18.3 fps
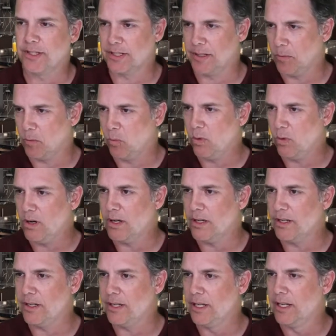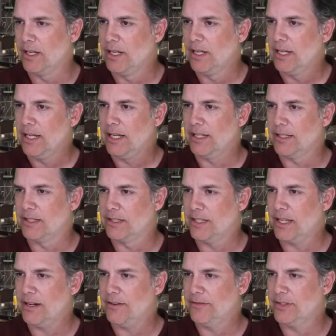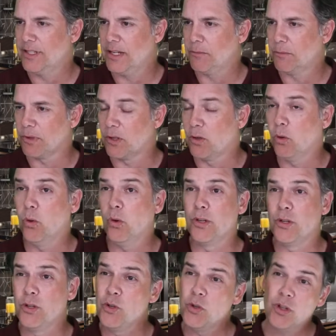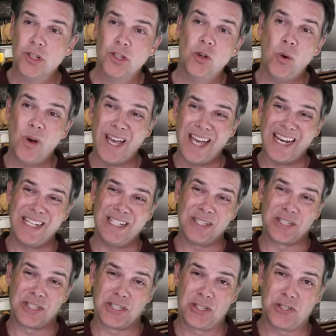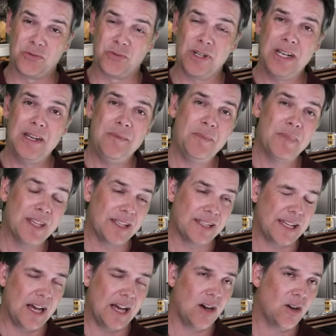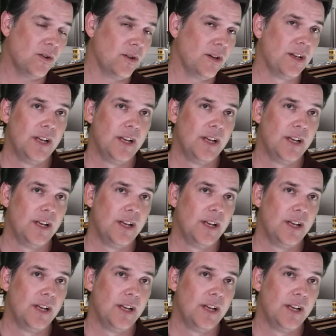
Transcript: Number one, instead of saying record, you could go ahead and stream this out